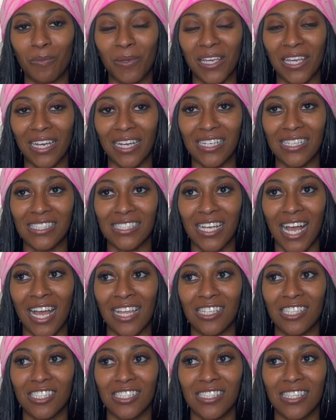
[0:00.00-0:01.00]
because
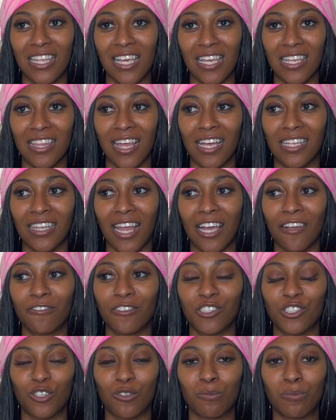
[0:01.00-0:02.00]
I just think that life
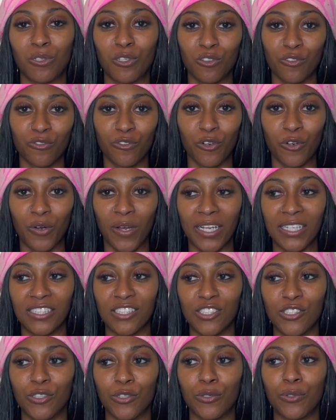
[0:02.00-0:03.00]
is so beautiful,
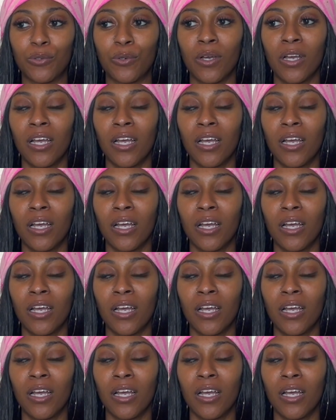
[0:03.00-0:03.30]
and to